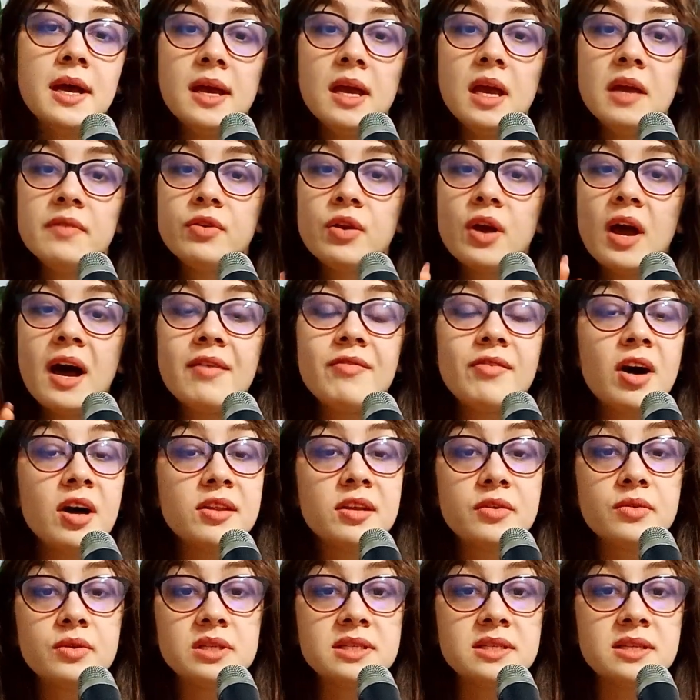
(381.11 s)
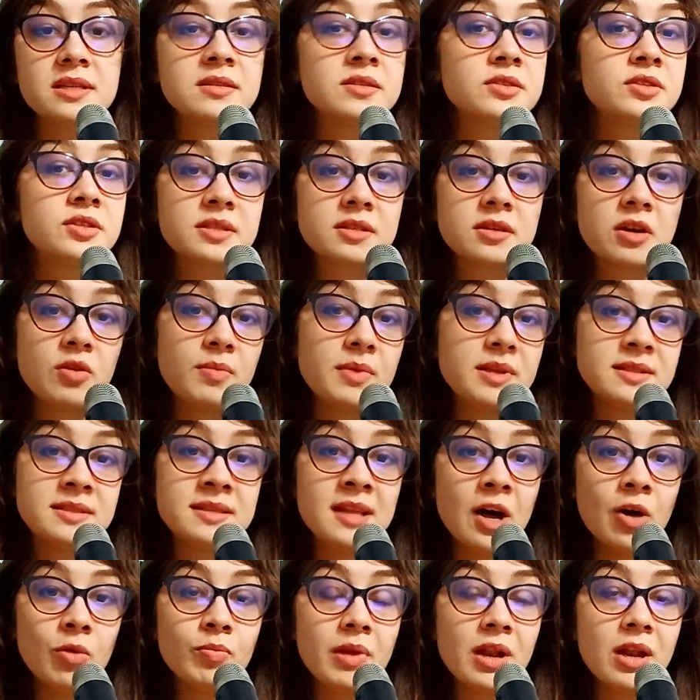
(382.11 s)
If you have other reasons, just comment
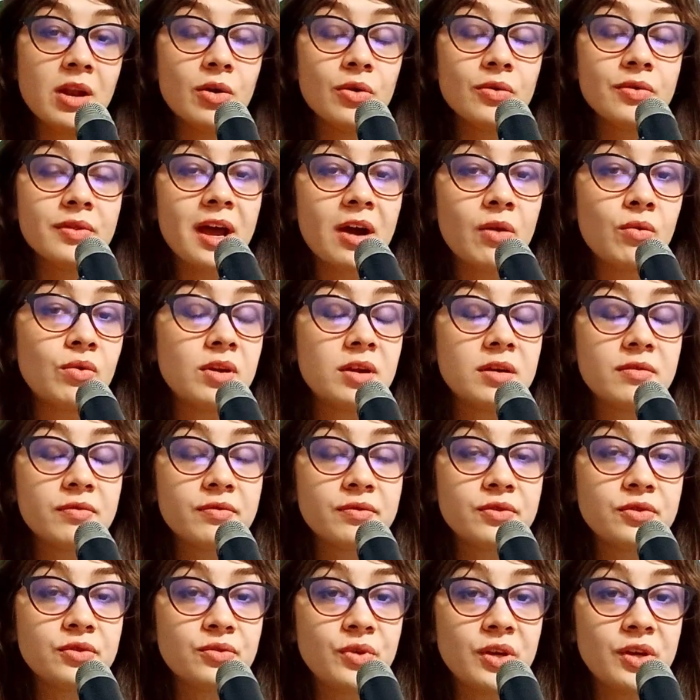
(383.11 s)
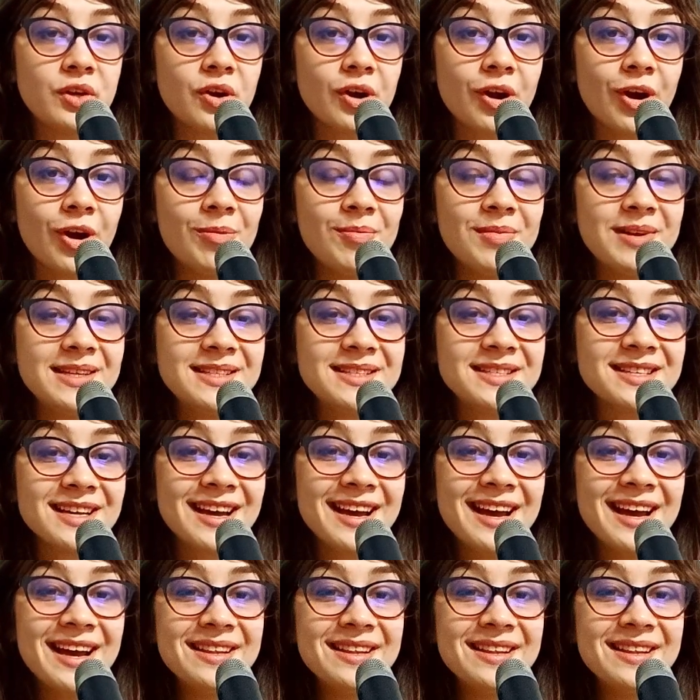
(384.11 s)
down below. I would love to read your comments.